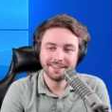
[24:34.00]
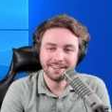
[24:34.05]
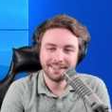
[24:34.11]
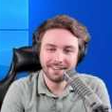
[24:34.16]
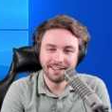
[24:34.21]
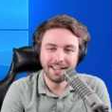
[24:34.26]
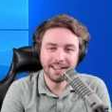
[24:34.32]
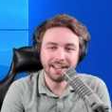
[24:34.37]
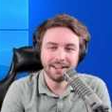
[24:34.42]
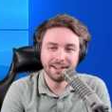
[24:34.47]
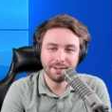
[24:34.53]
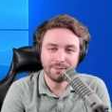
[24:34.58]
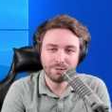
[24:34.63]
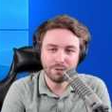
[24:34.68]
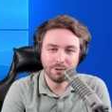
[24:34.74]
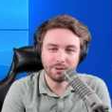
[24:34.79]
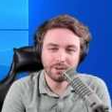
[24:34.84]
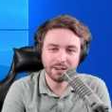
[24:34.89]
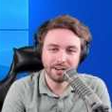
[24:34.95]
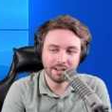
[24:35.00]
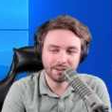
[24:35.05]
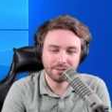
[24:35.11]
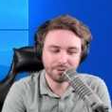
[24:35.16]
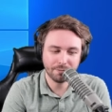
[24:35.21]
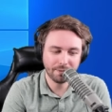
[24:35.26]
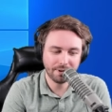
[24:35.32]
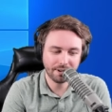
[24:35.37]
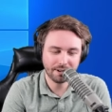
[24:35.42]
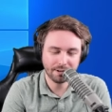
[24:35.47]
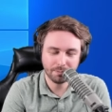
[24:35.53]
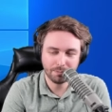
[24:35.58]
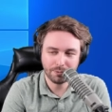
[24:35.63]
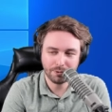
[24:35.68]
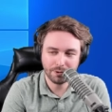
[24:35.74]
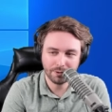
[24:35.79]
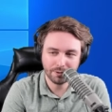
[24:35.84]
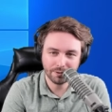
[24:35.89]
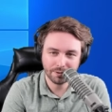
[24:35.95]
Yeah, if you connect to my
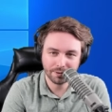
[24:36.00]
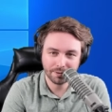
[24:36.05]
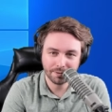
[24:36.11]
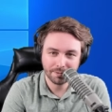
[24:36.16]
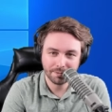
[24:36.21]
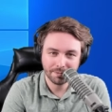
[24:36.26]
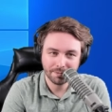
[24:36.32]
computer.